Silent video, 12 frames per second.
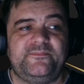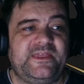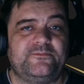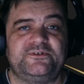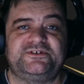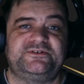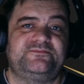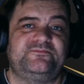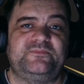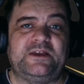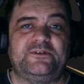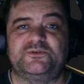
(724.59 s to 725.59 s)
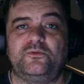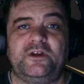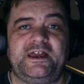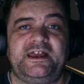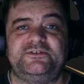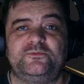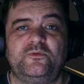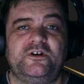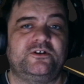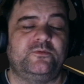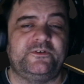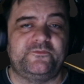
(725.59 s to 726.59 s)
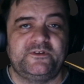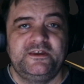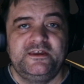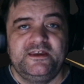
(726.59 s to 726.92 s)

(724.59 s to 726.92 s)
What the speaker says: that was all I had to work with.